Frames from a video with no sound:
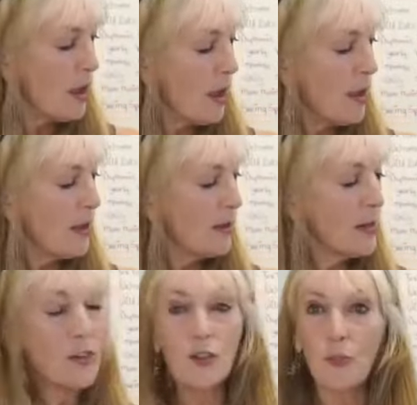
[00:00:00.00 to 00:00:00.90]
And
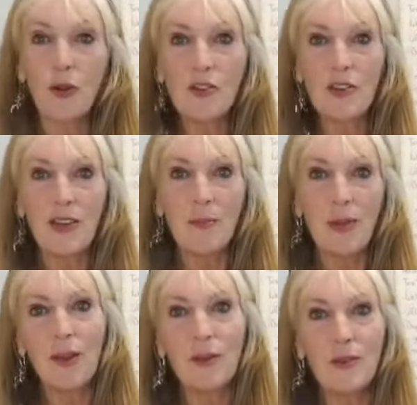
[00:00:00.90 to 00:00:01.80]
here's purslane
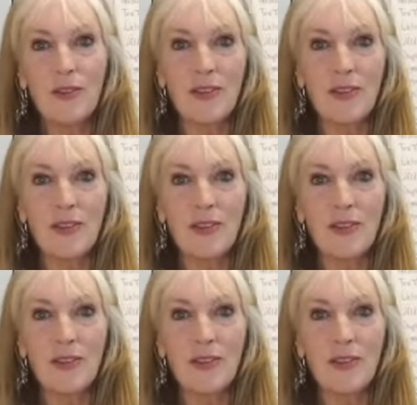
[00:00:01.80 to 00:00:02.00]
pickles,